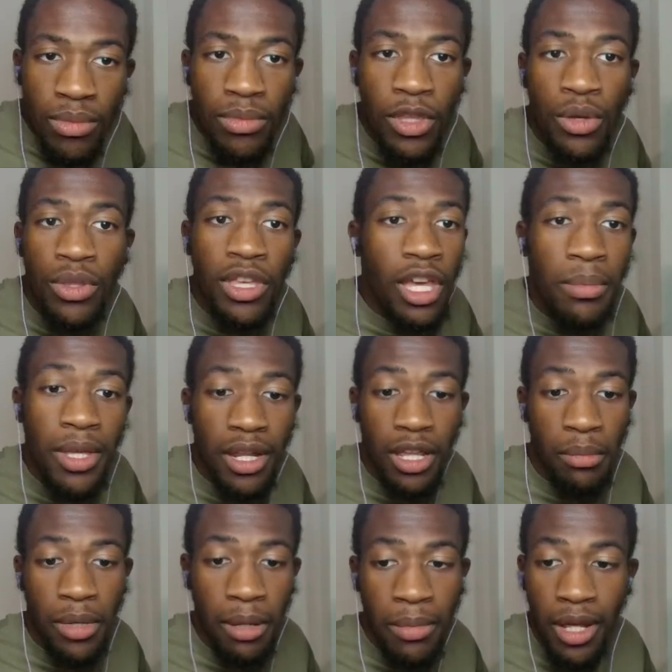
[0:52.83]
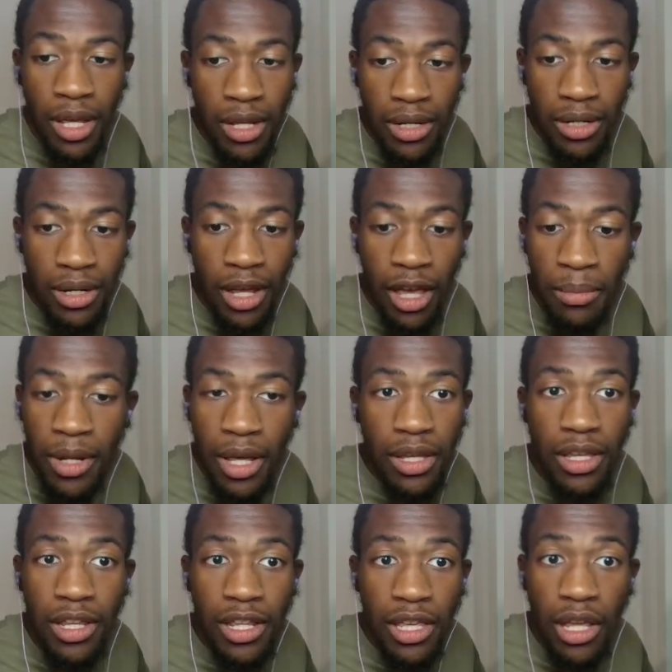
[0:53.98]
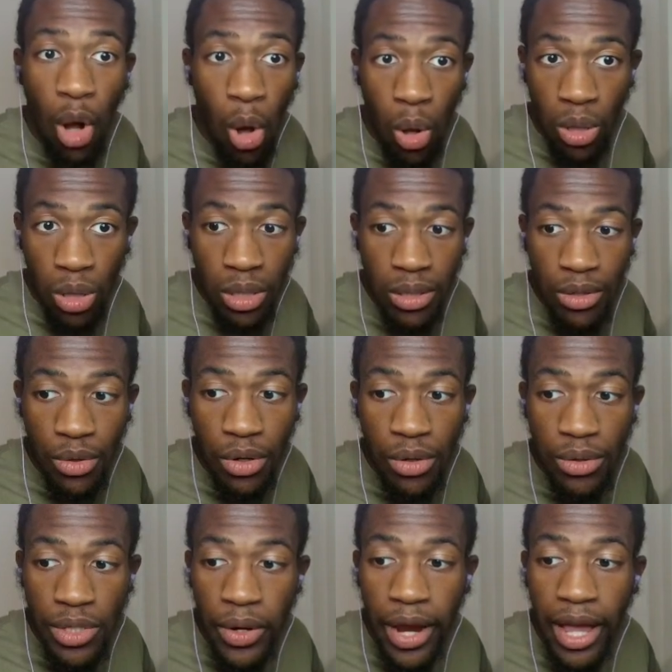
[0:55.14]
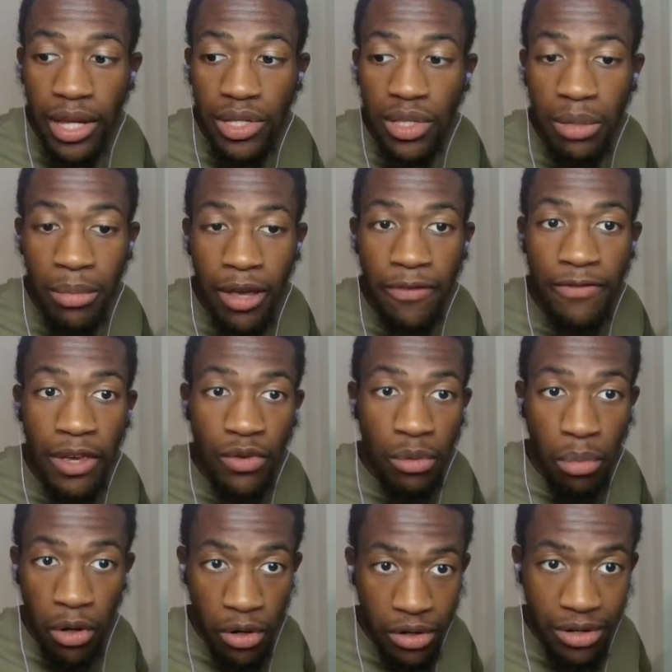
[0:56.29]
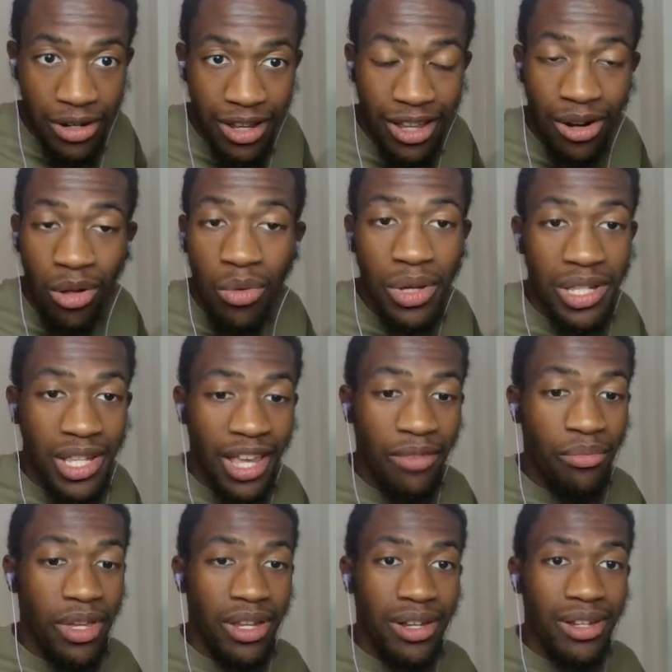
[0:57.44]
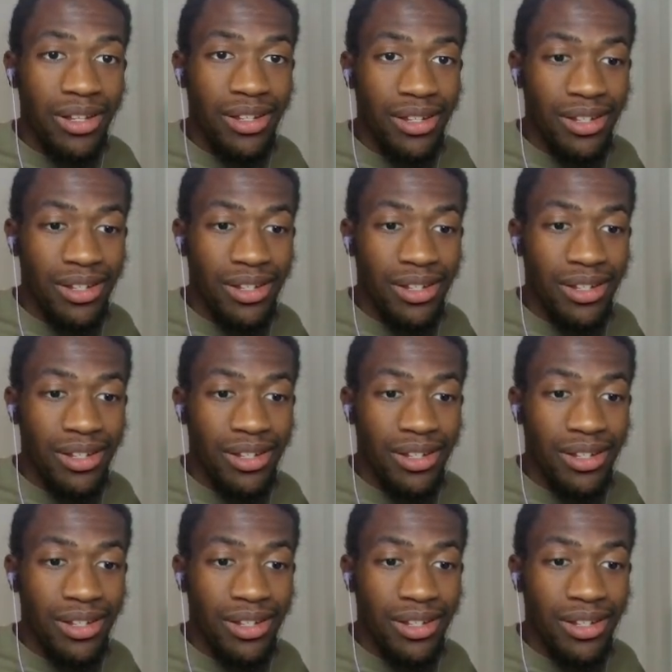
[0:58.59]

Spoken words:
You think I'm kidding, but I'm not. I'm not kidding at all. Crows are actually my favorite bird, and always have been.